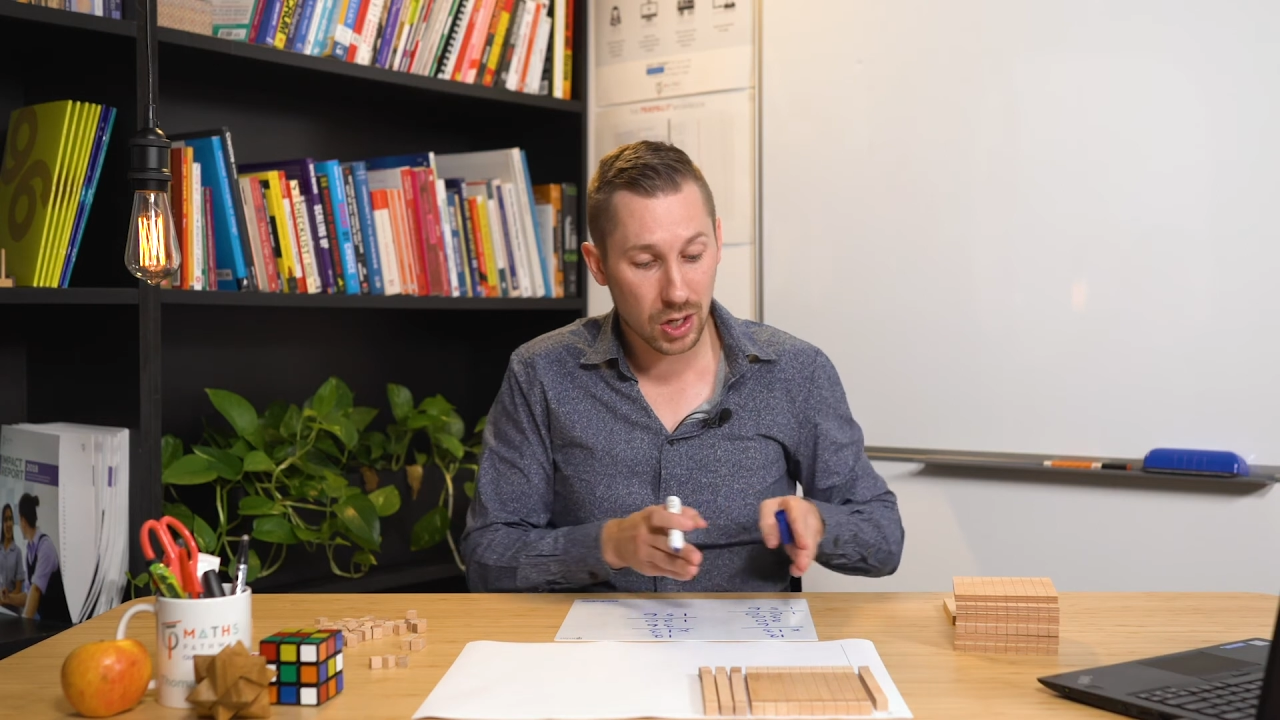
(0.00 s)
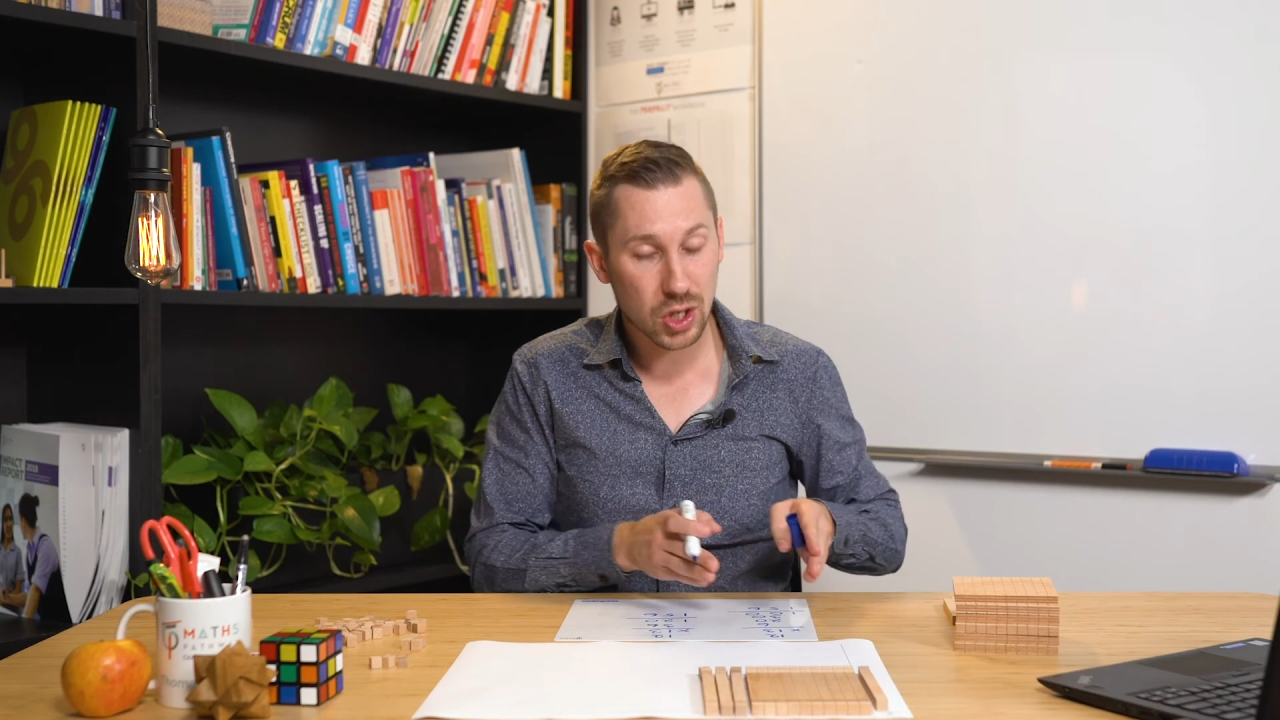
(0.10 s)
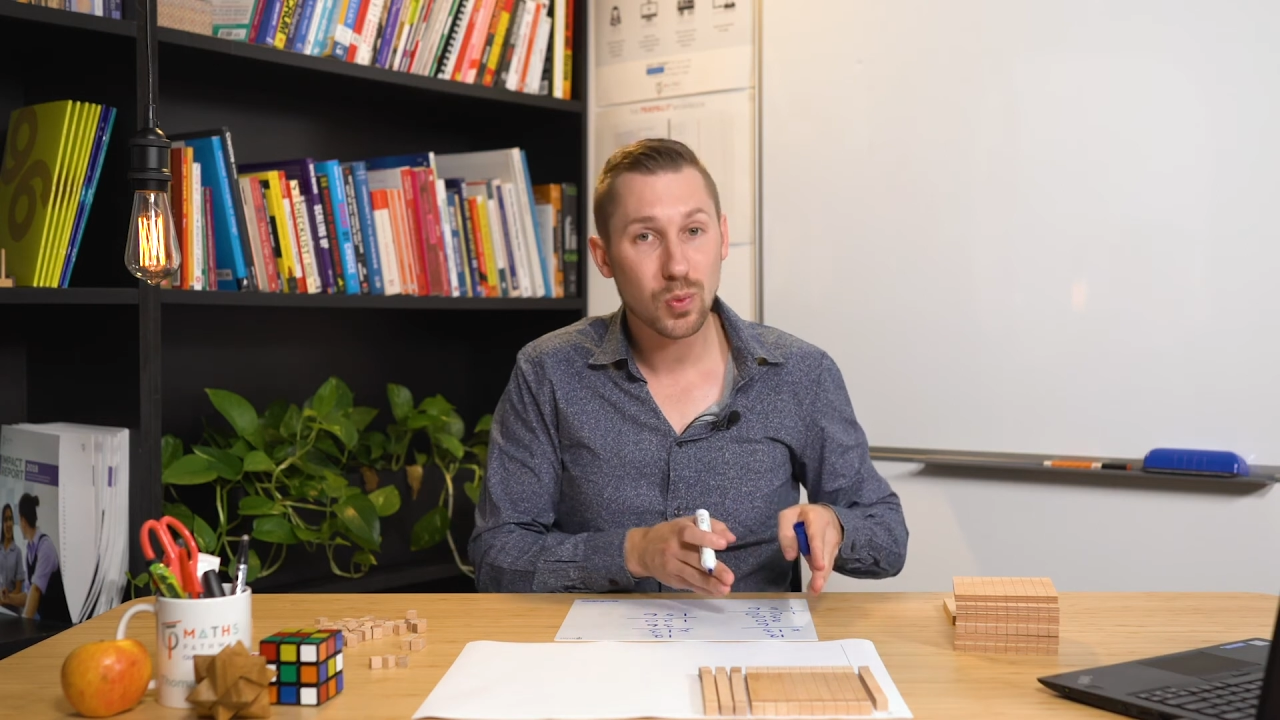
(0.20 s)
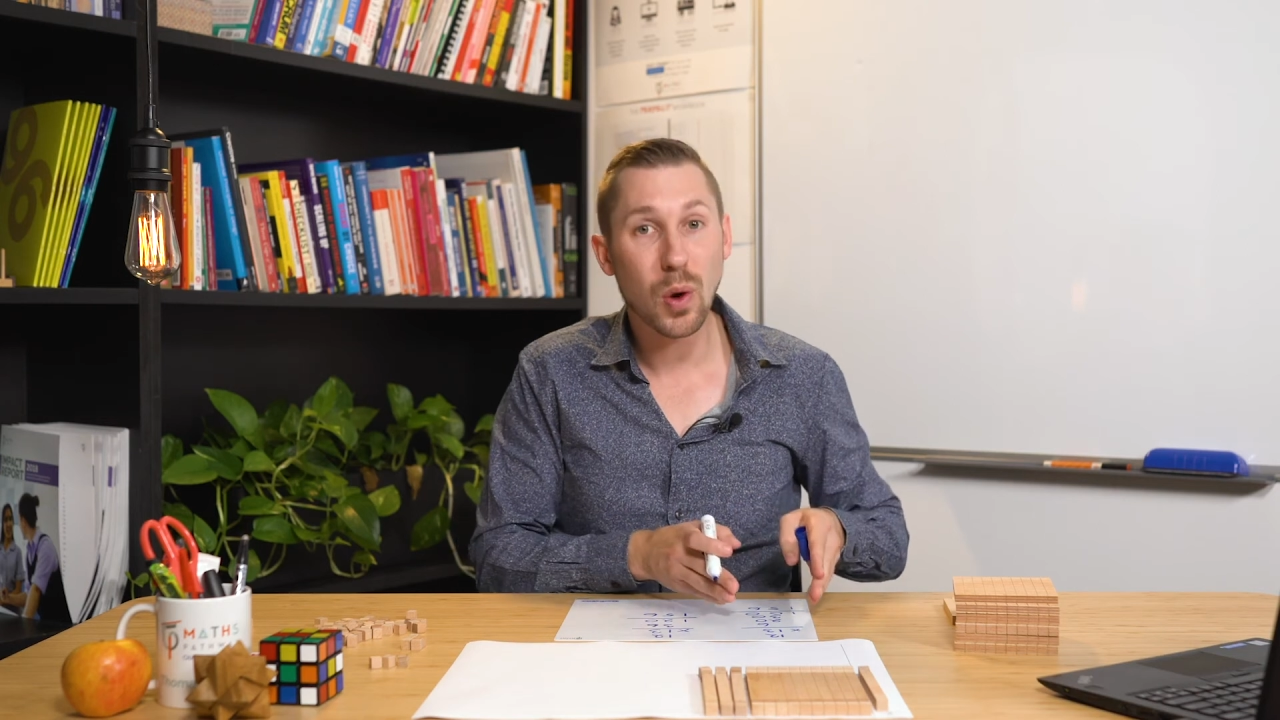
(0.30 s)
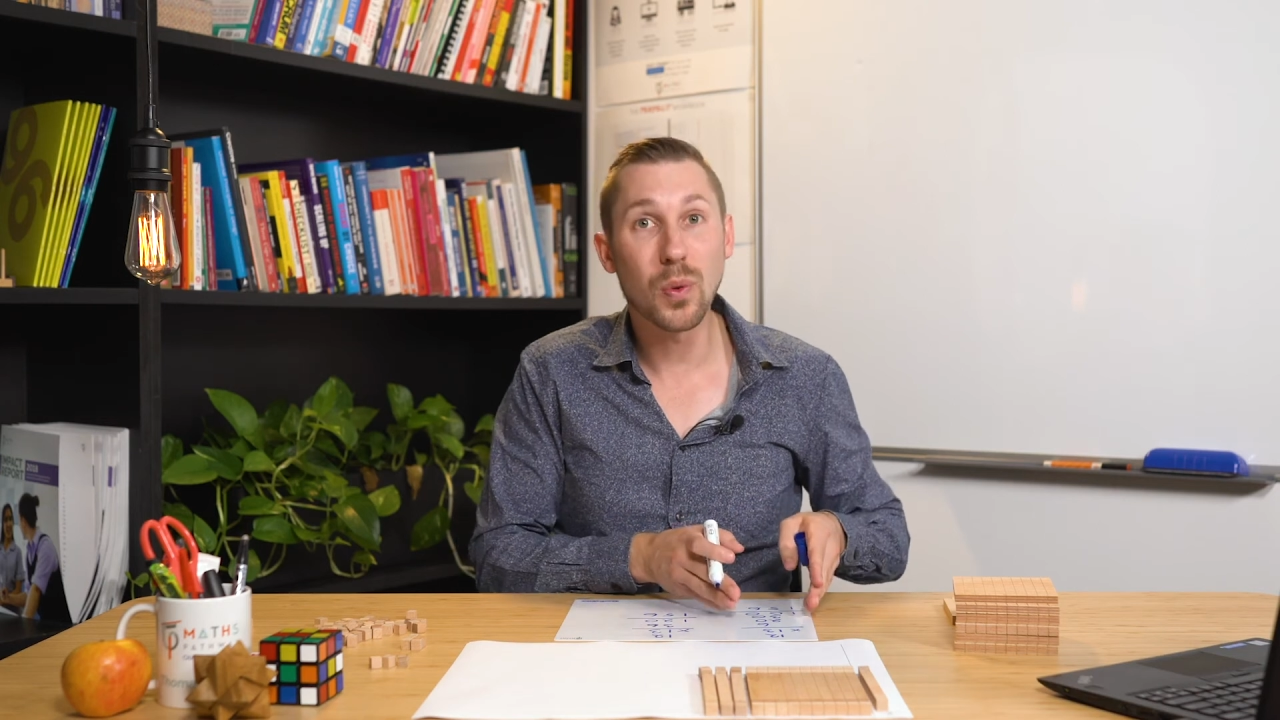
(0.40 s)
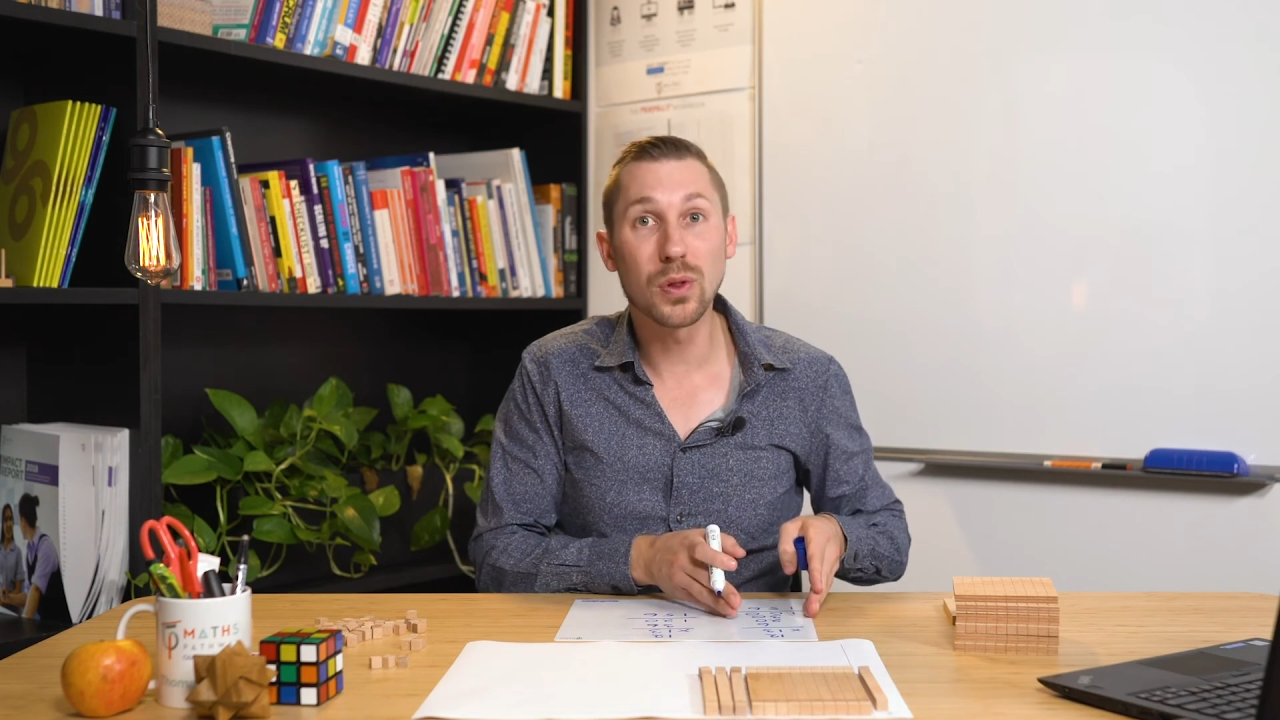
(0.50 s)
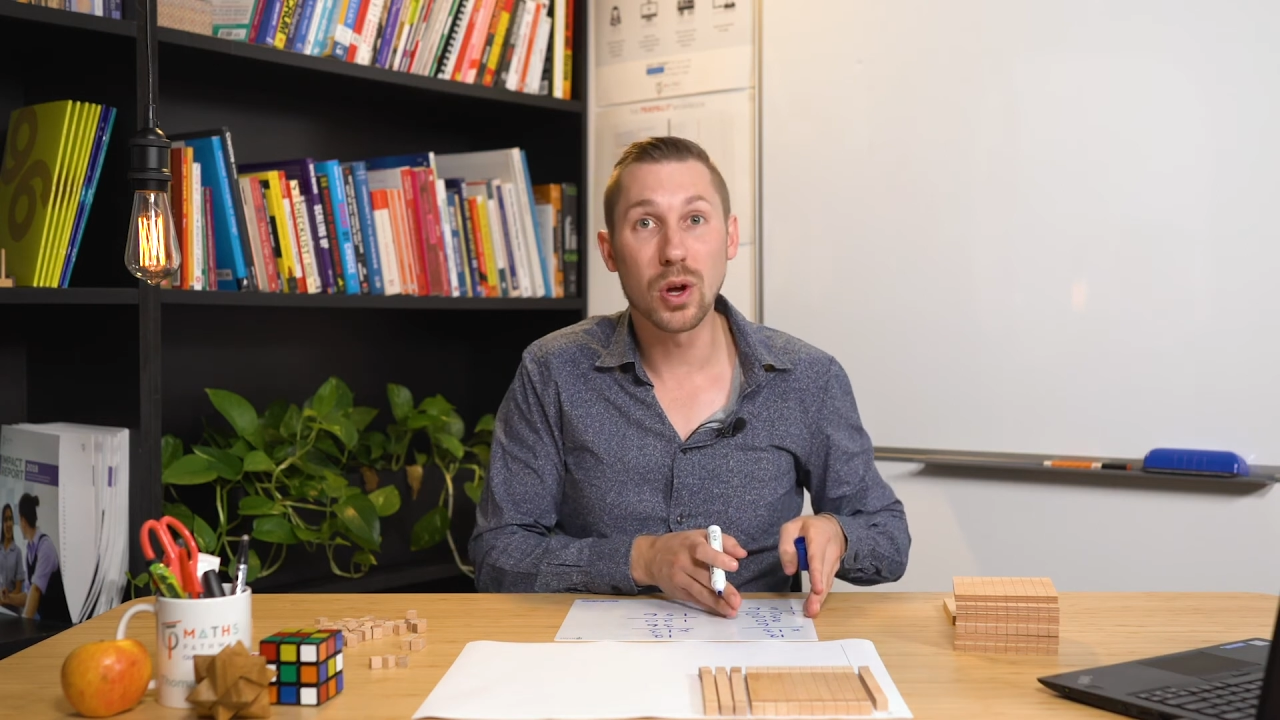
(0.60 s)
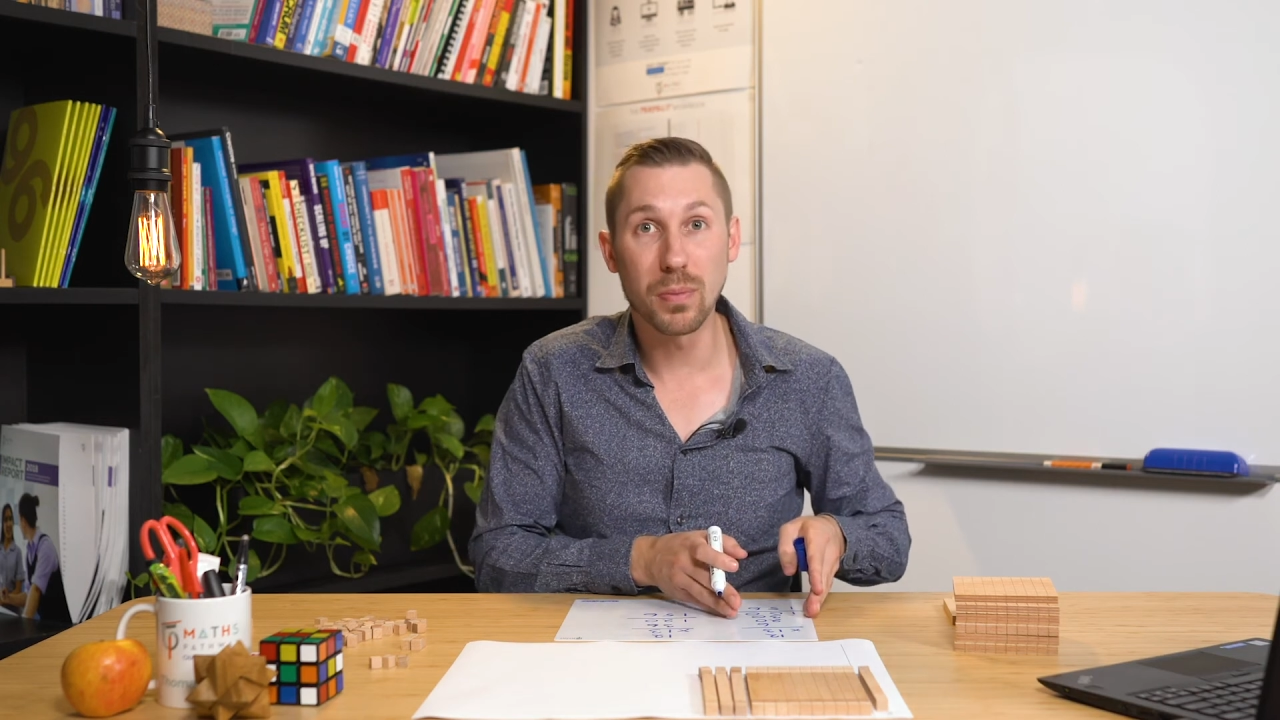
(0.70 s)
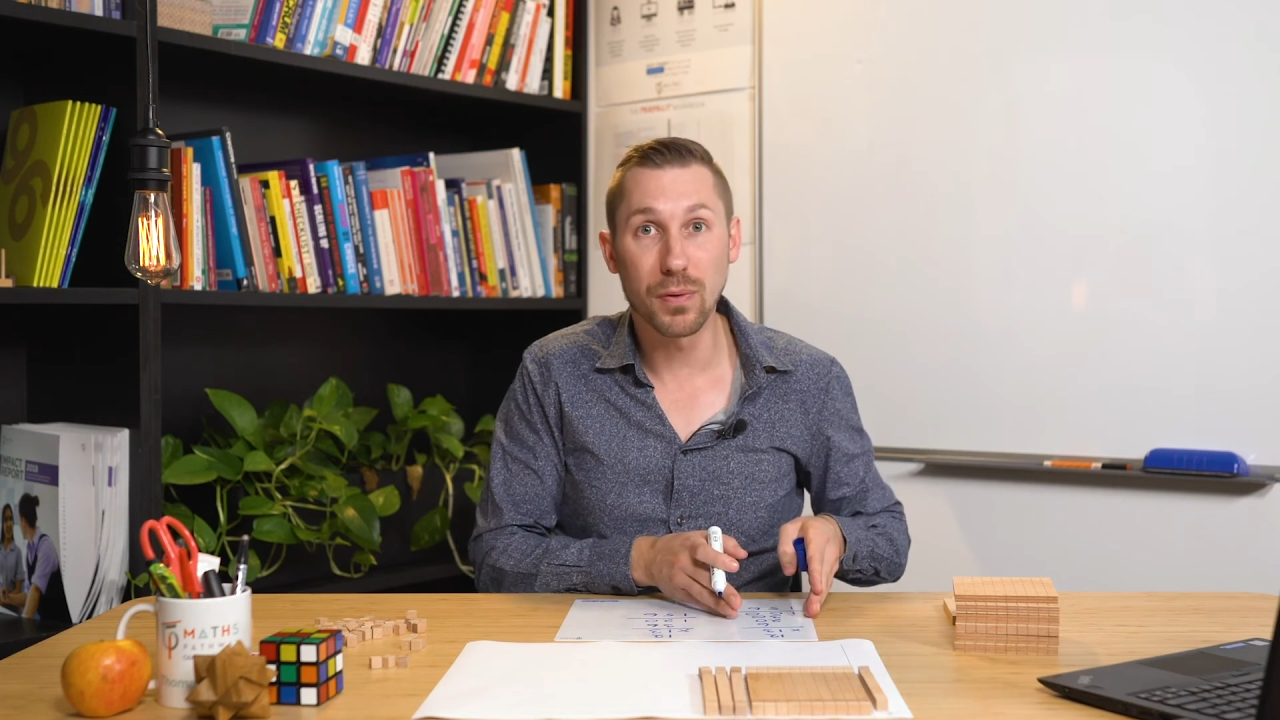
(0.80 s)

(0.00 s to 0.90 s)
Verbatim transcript: to what we learnt